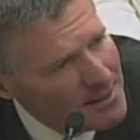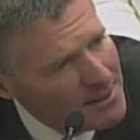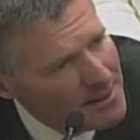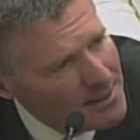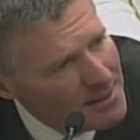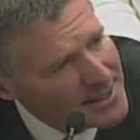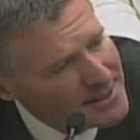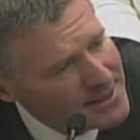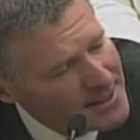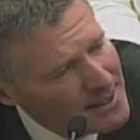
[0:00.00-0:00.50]
But
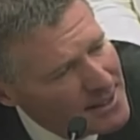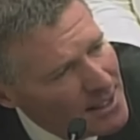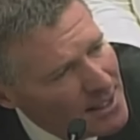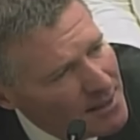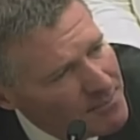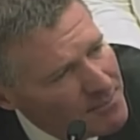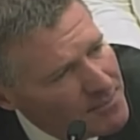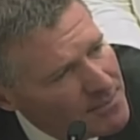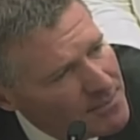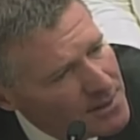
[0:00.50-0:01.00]
it,
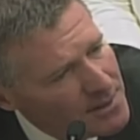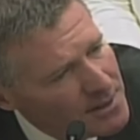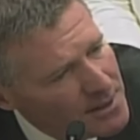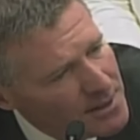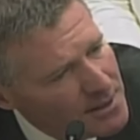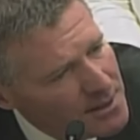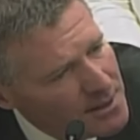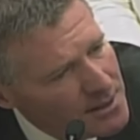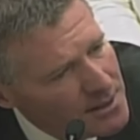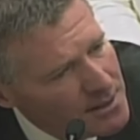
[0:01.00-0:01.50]
um,
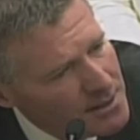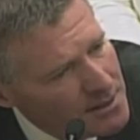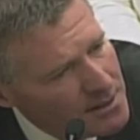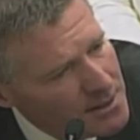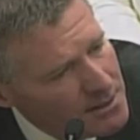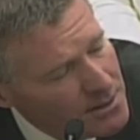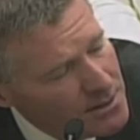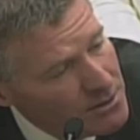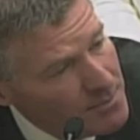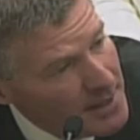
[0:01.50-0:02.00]

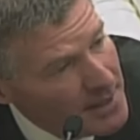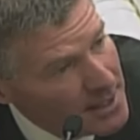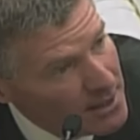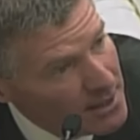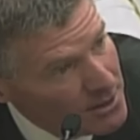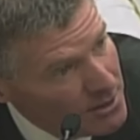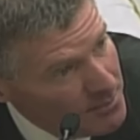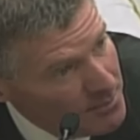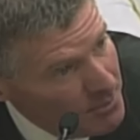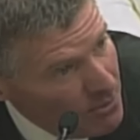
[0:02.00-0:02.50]
you make a
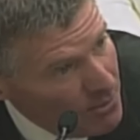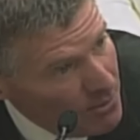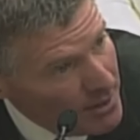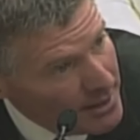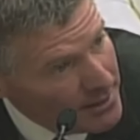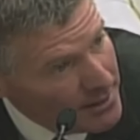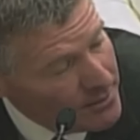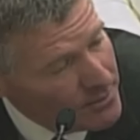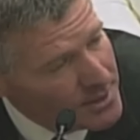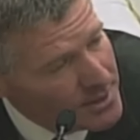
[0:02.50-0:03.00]
good
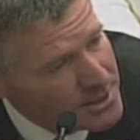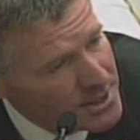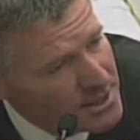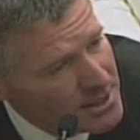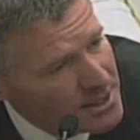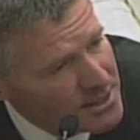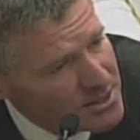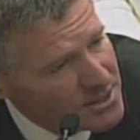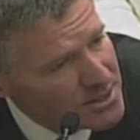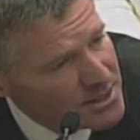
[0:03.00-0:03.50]
point, which
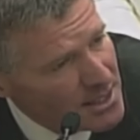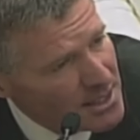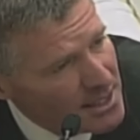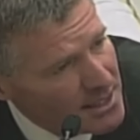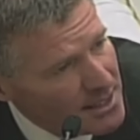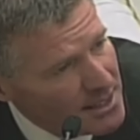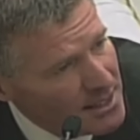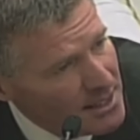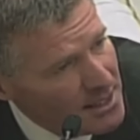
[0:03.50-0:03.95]
is that